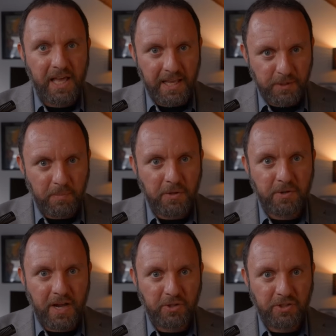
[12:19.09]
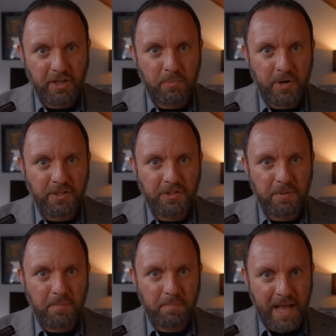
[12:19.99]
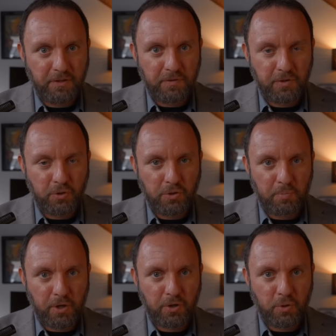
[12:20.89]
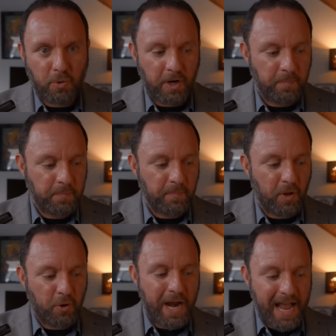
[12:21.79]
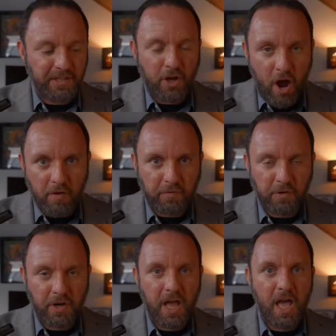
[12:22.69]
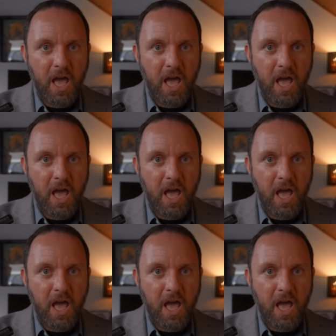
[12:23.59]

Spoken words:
His mother now celebrates Mass for the souls in purgatory, or has offered